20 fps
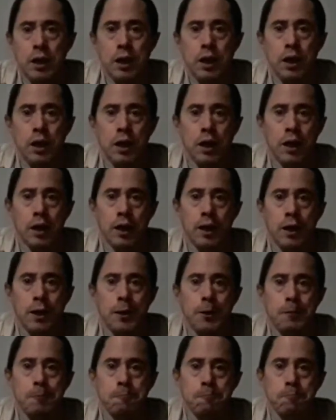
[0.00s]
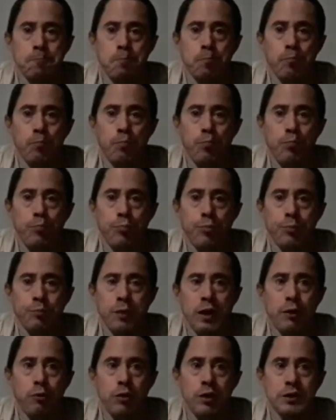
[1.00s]
But
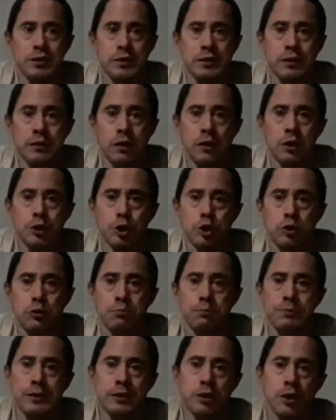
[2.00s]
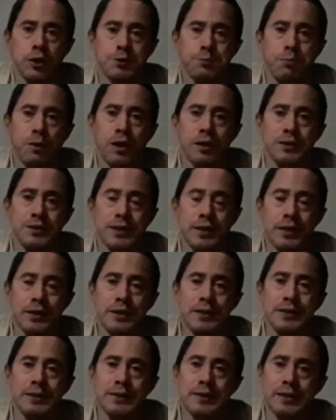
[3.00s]
anyways, logical Mgtow Spock
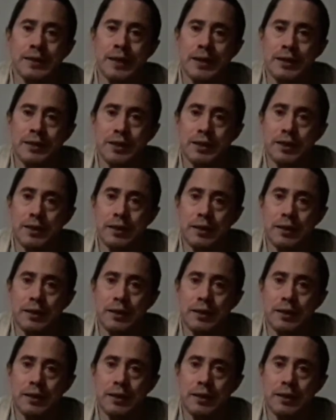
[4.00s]
says that